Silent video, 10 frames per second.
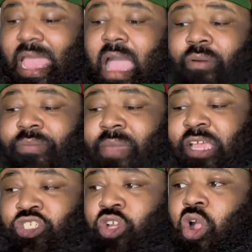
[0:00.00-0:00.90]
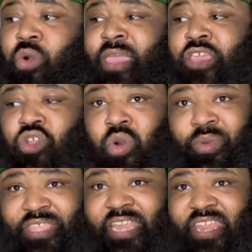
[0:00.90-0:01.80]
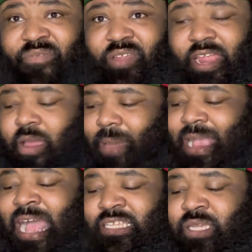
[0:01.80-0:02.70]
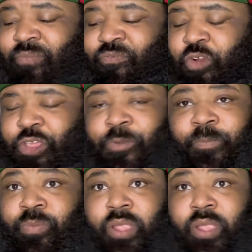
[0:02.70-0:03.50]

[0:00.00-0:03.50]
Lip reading: how he made sure, okay, you going with that depth lineup? I got something for you.